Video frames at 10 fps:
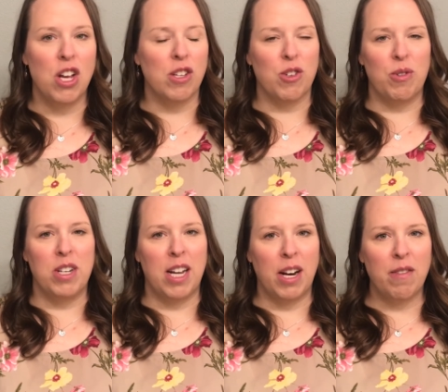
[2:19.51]
So
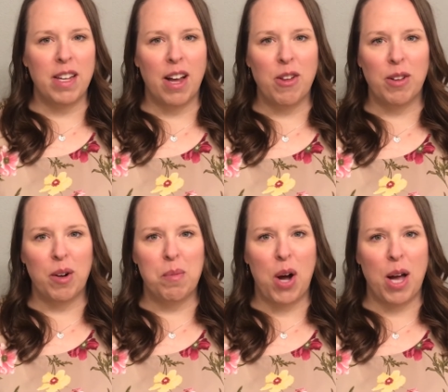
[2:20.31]
none of the other
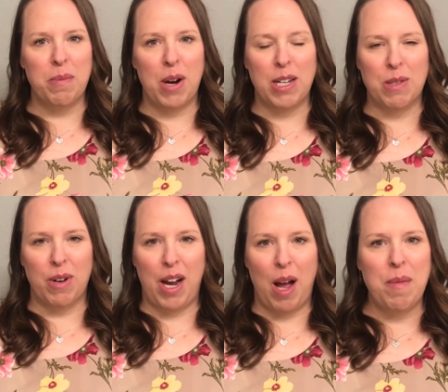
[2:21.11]
little bonbons
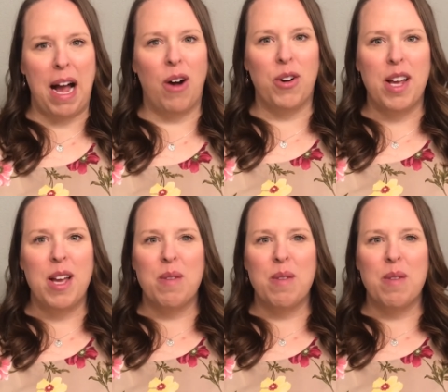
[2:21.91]
would come out